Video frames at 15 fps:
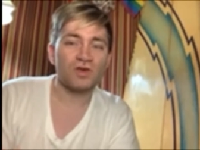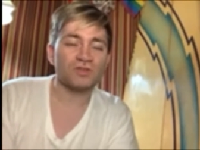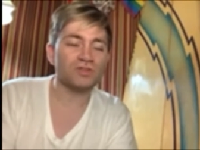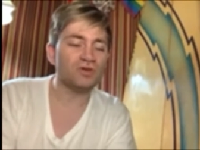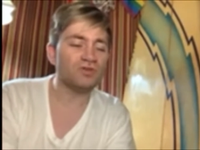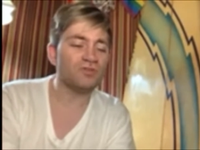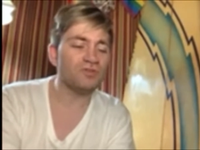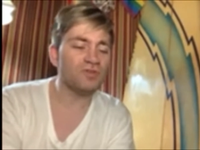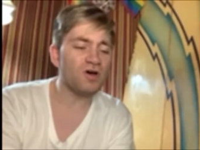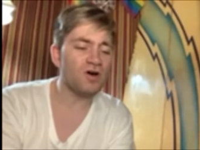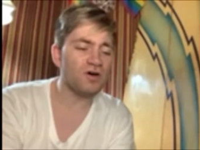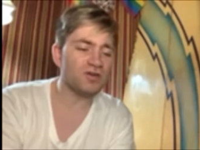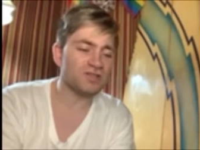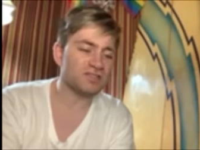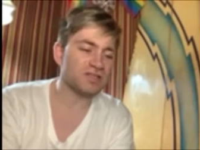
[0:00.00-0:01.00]
So the
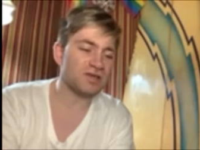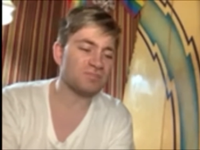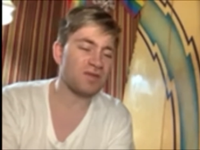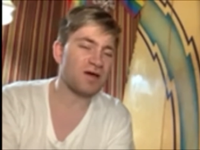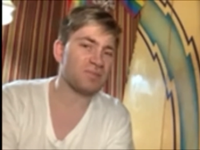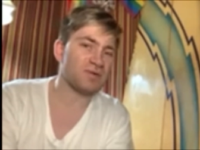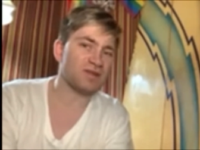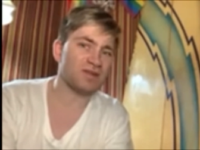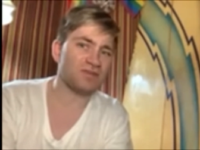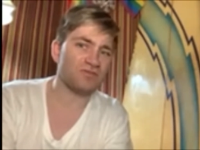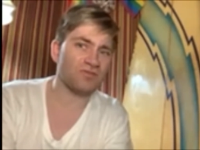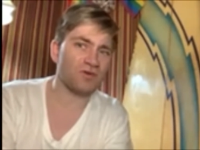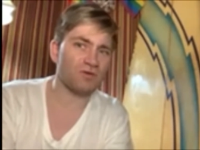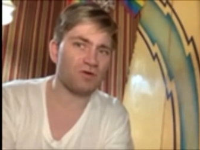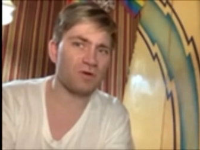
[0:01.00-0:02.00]
flaws, in my opinion,
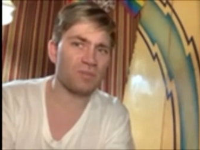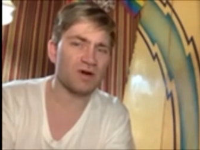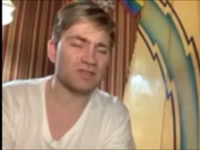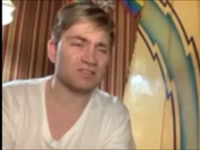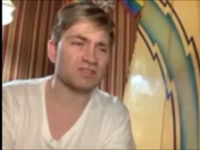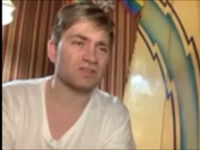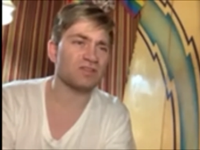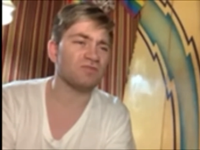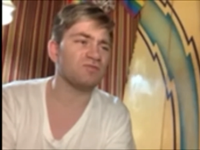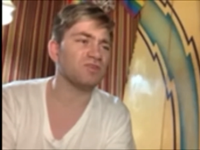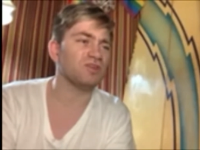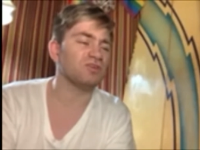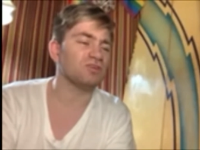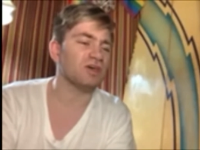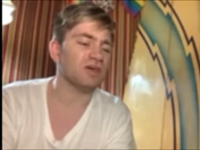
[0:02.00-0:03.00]
for Robots the
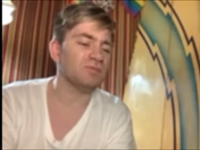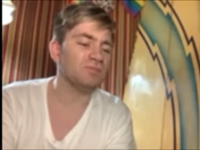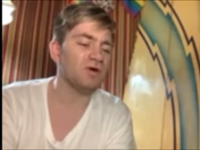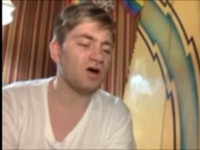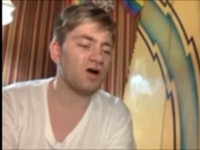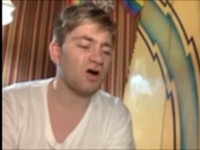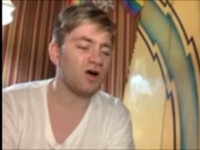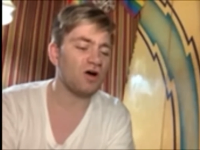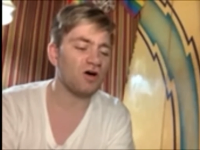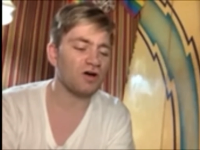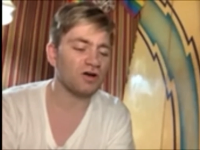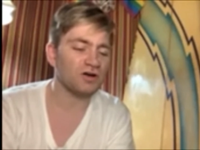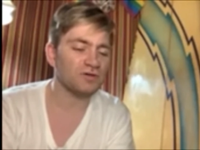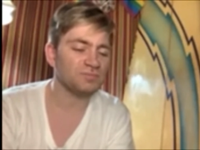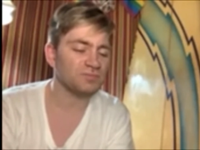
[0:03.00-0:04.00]
video game
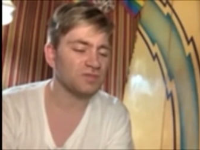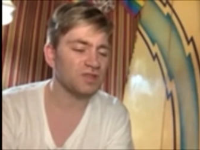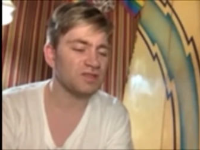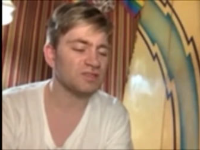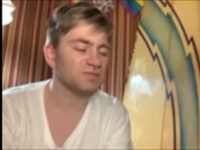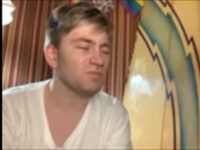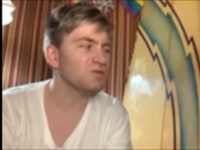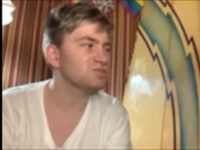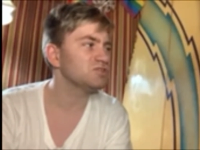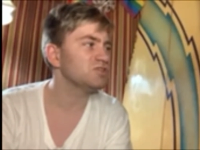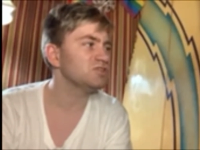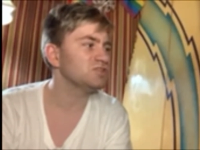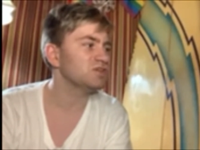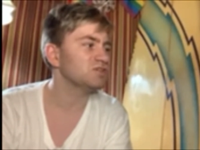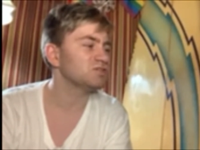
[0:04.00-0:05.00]
is mostly
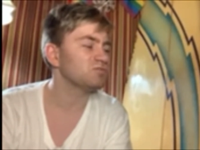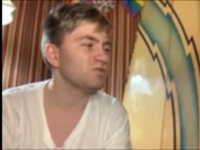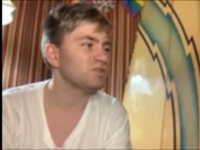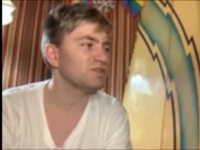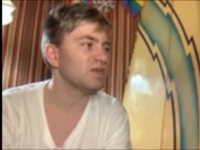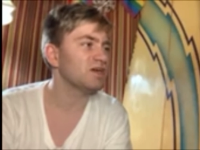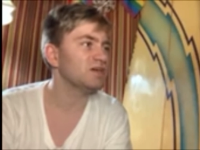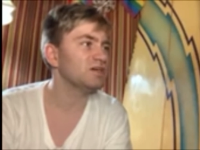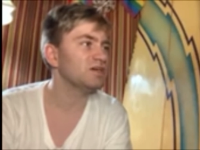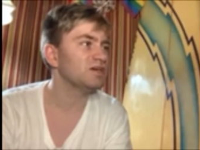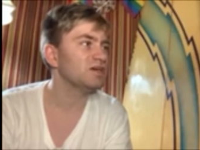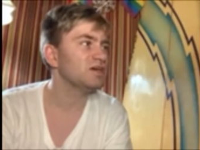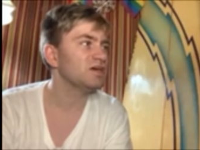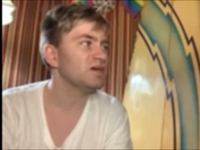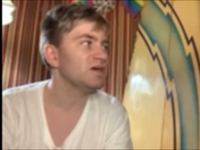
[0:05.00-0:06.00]
just one thing,
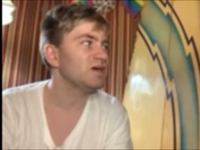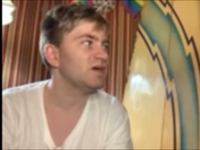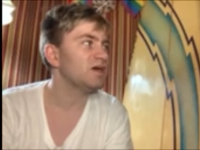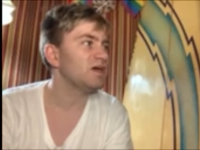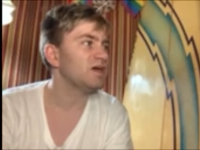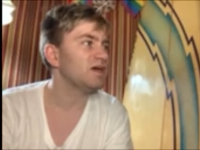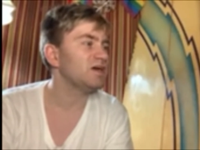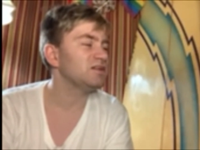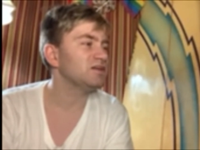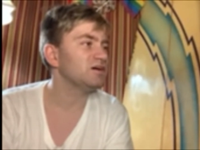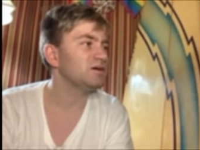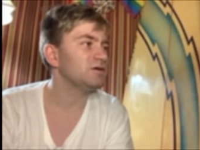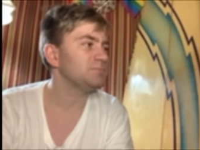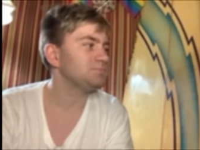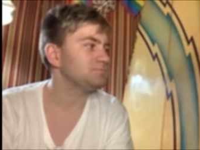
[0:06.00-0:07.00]

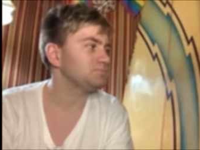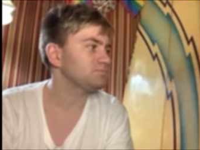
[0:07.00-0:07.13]
and